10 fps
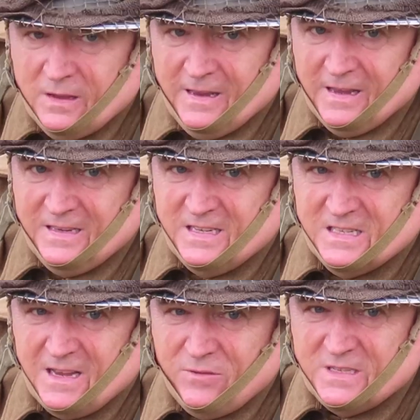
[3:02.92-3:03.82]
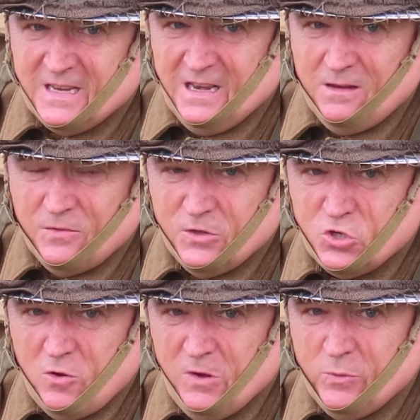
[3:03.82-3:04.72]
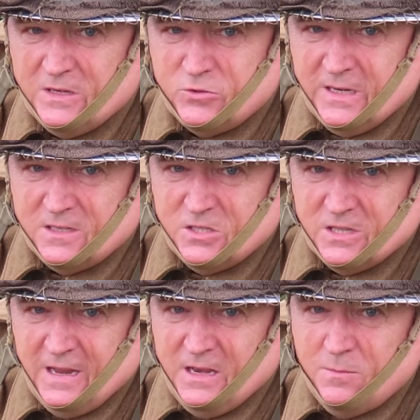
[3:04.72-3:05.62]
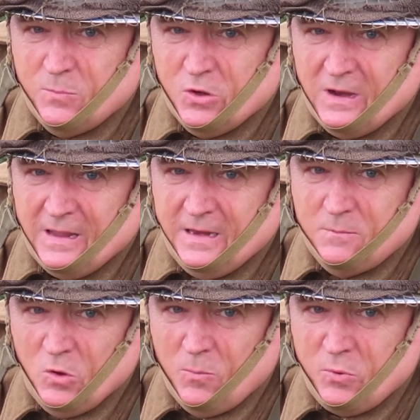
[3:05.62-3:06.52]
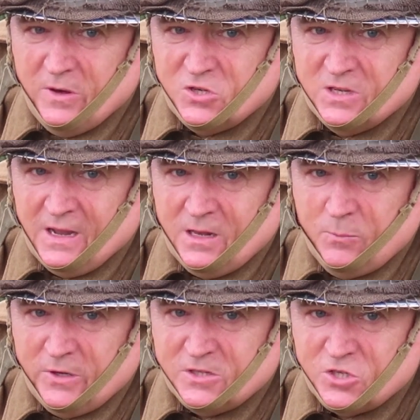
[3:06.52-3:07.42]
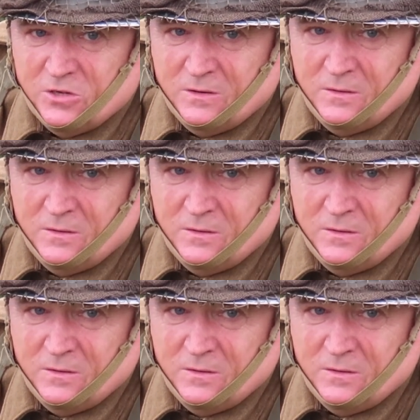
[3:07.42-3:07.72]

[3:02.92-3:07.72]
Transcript: In 1917, the German retreat to the Hindenburg Line, Operation Albrecht,